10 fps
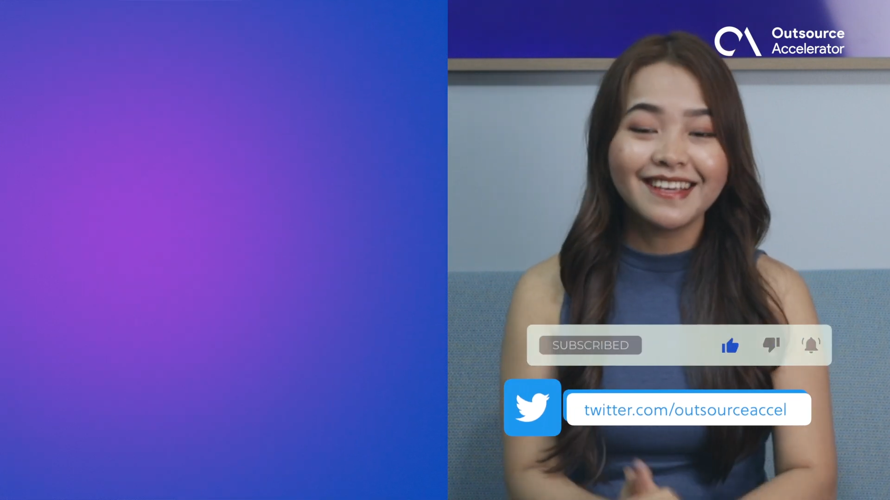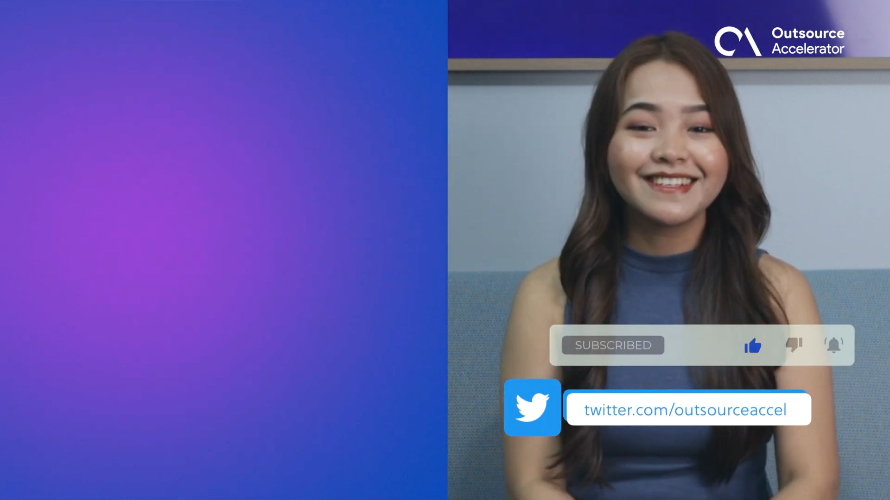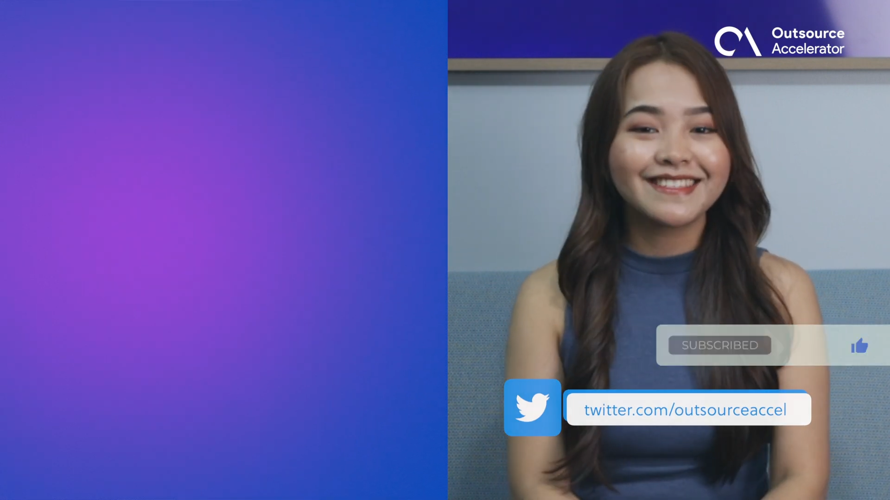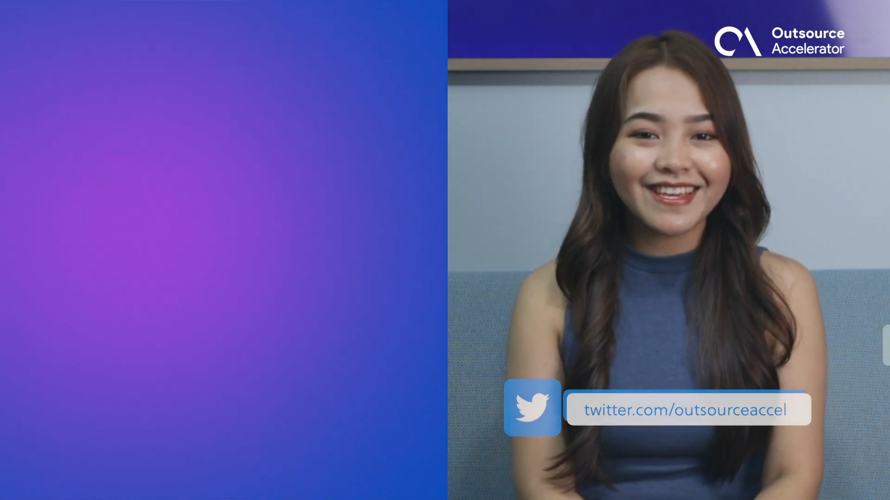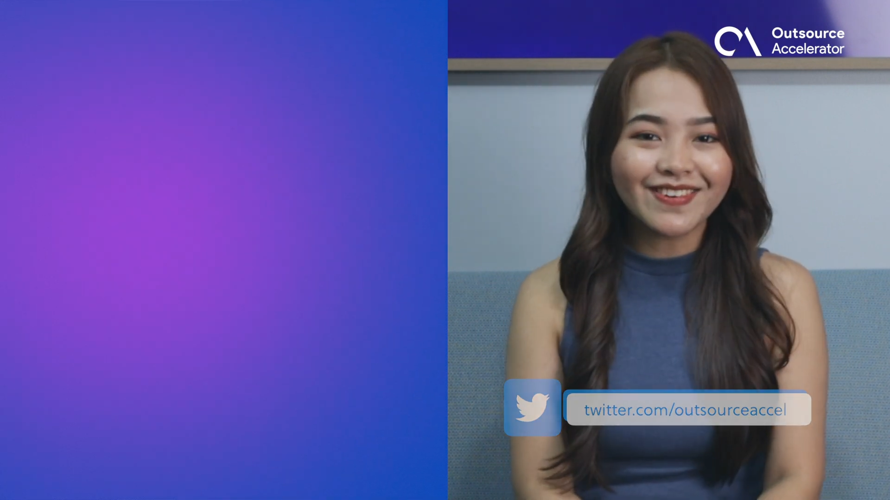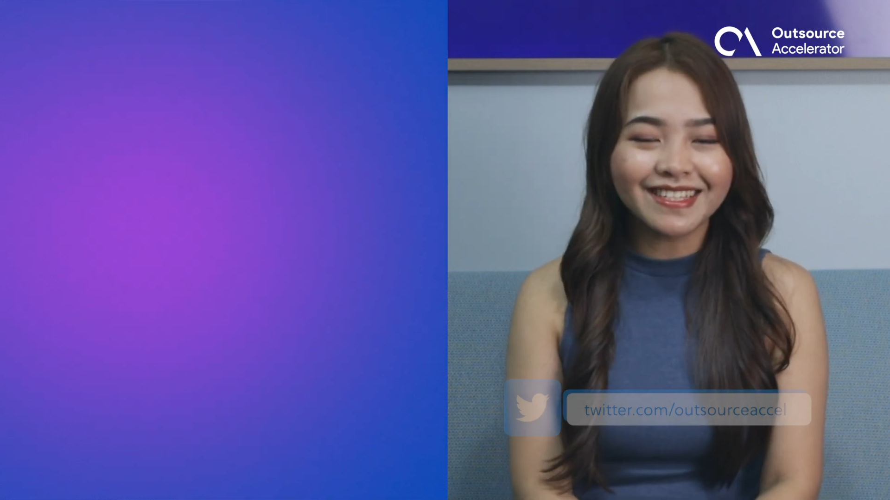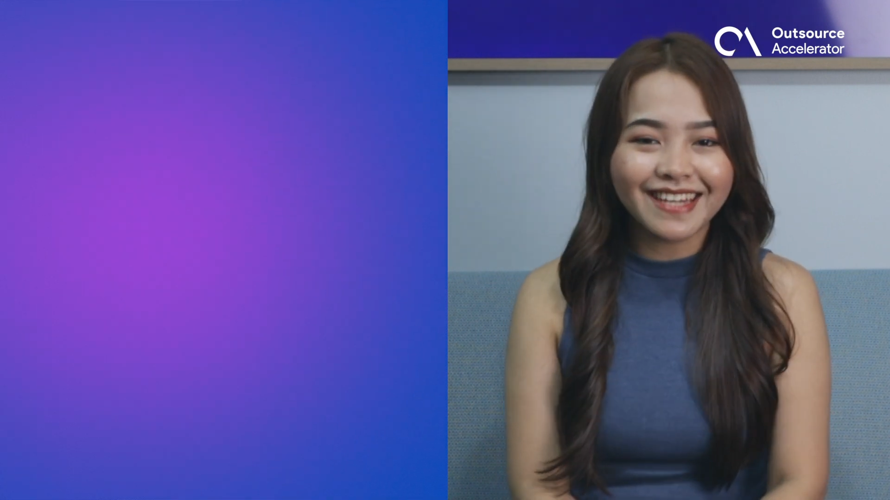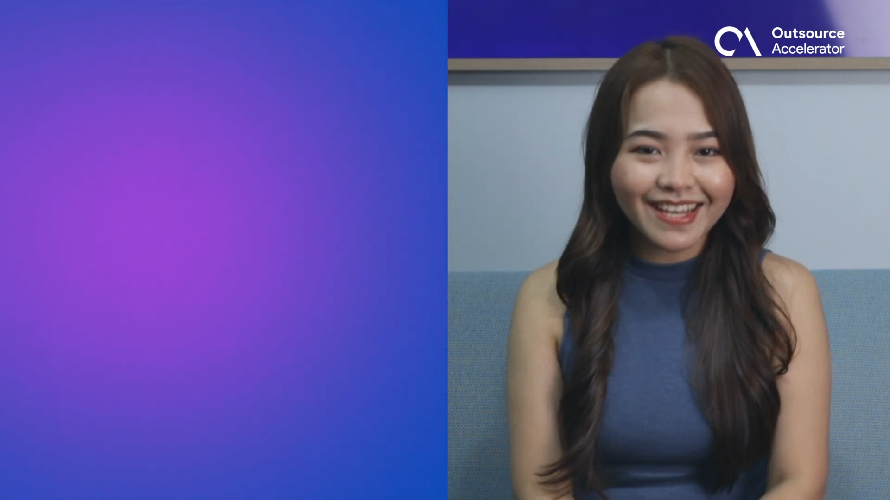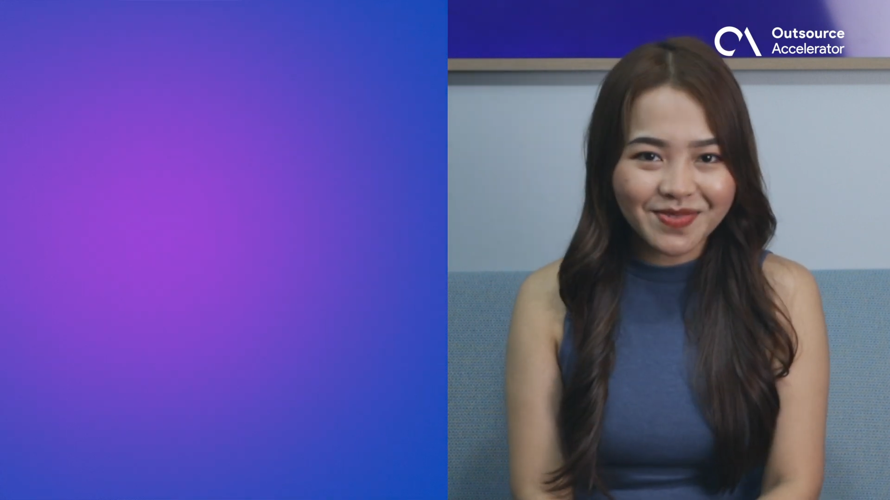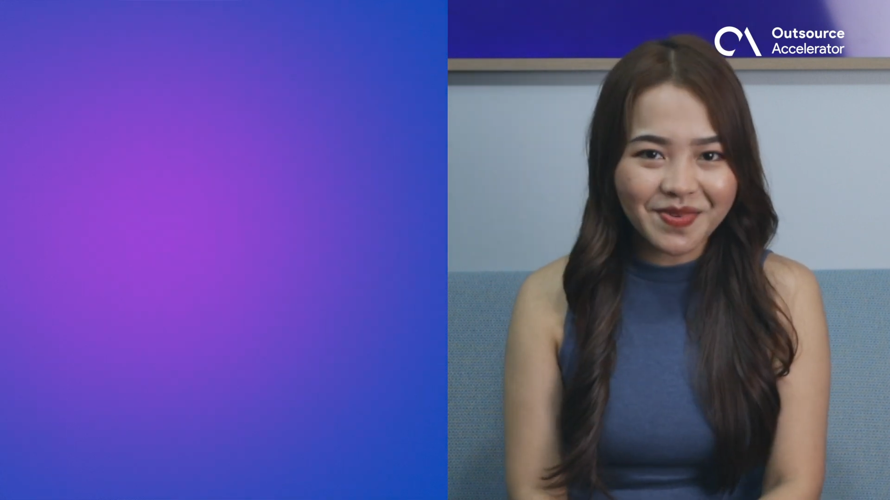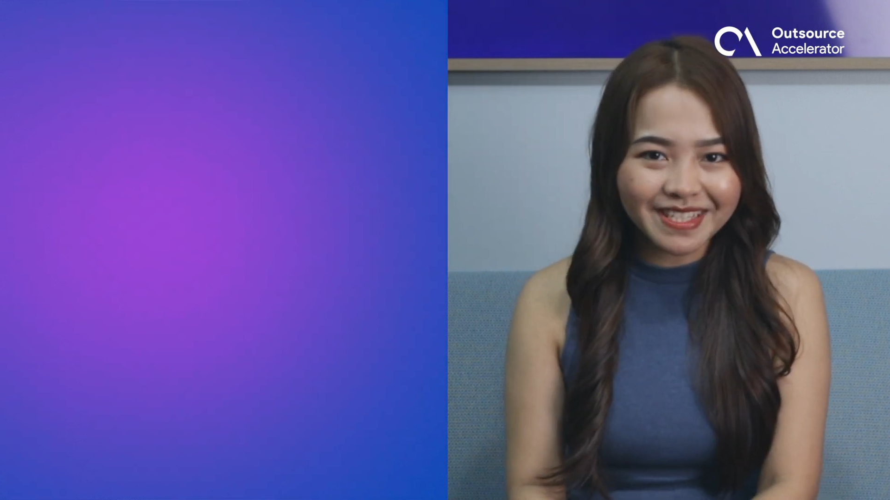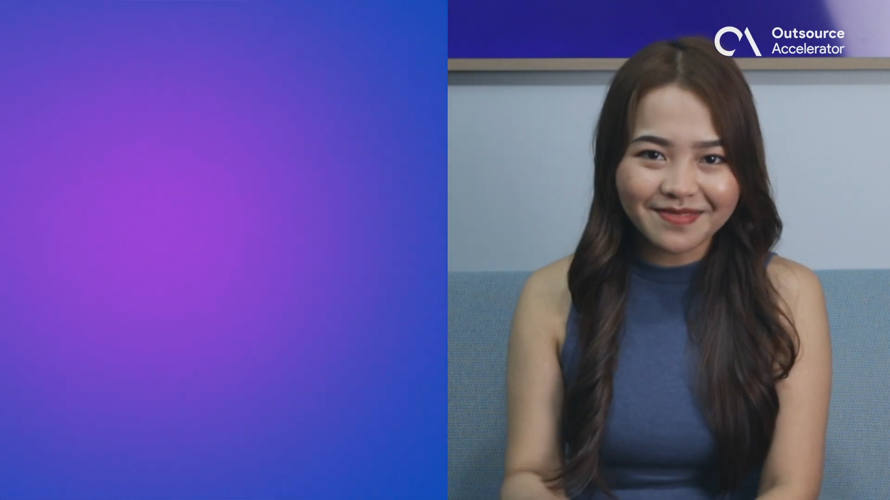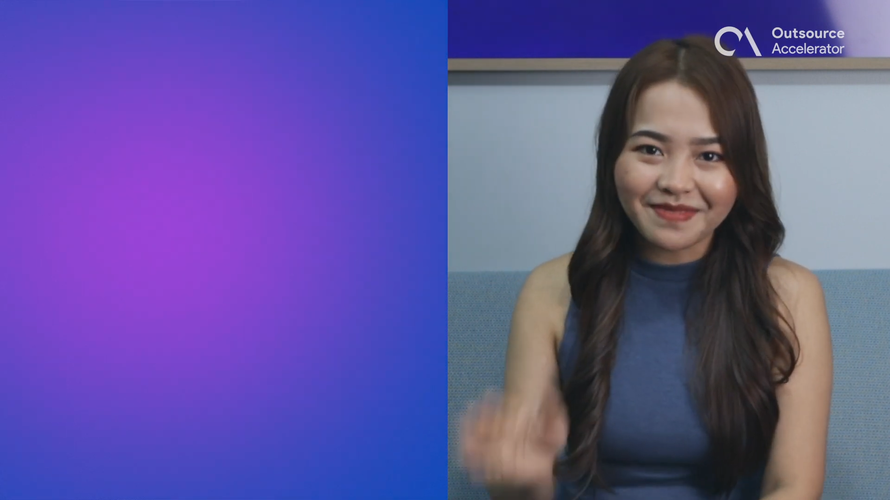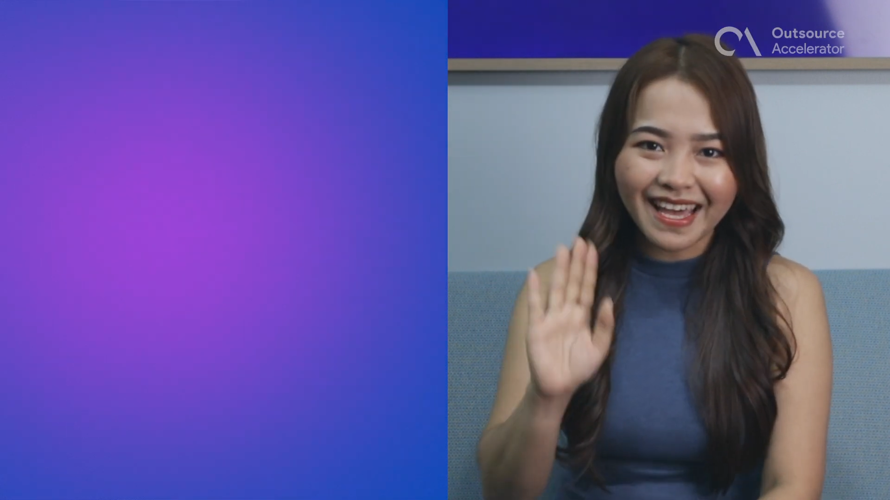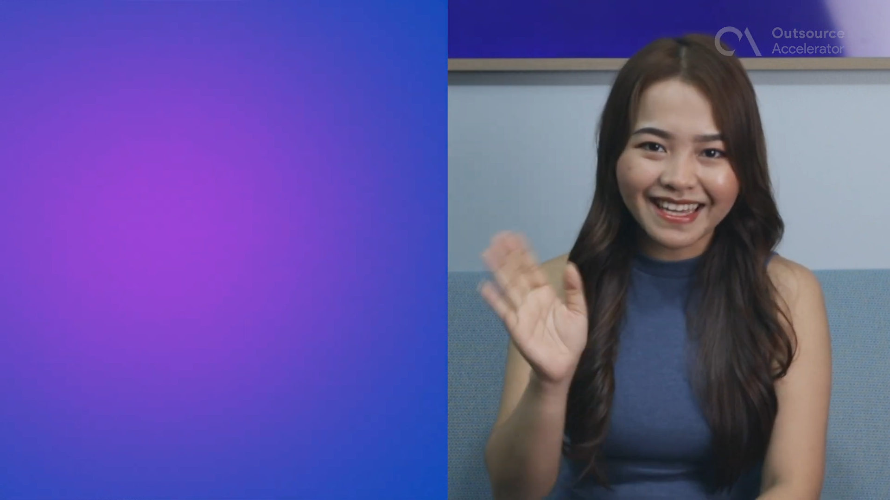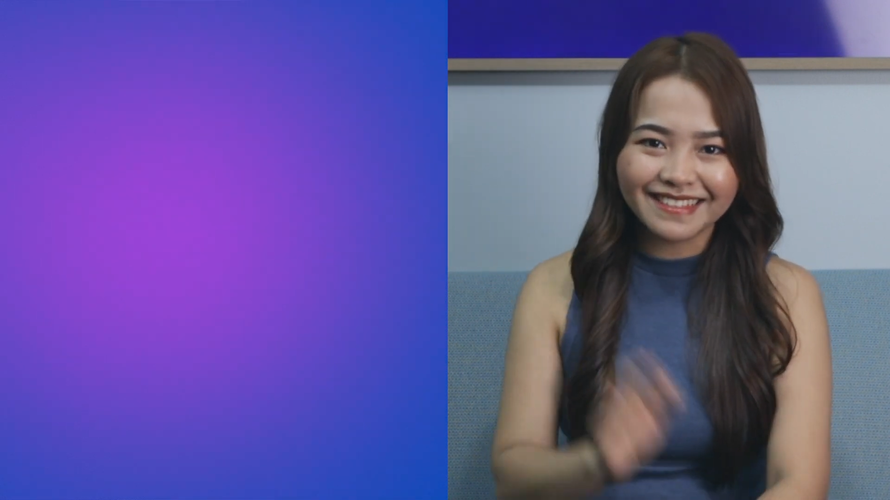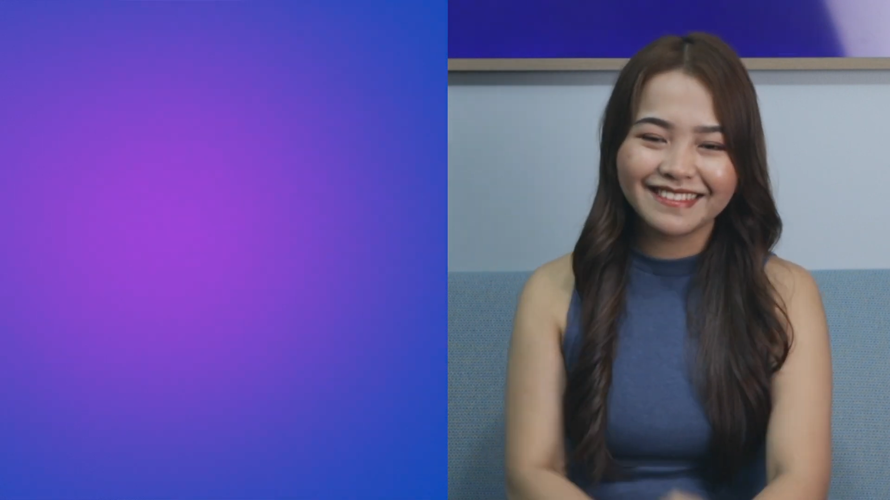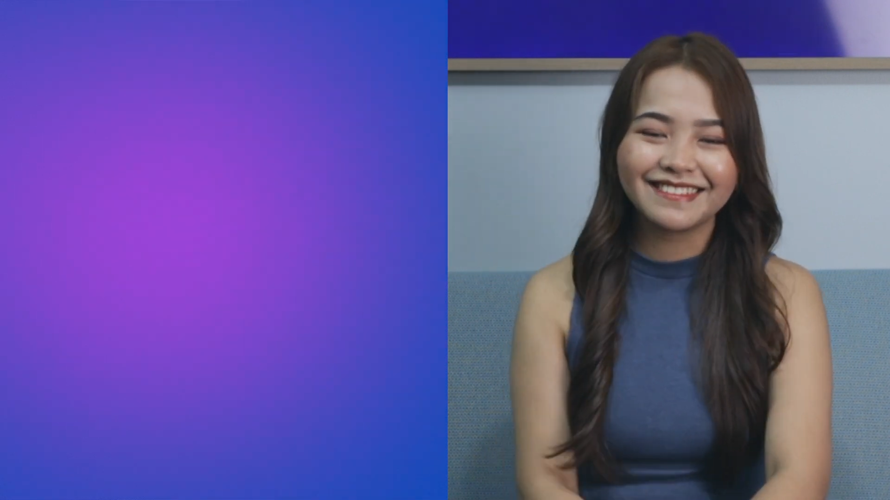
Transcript: See you on the next one. Bye!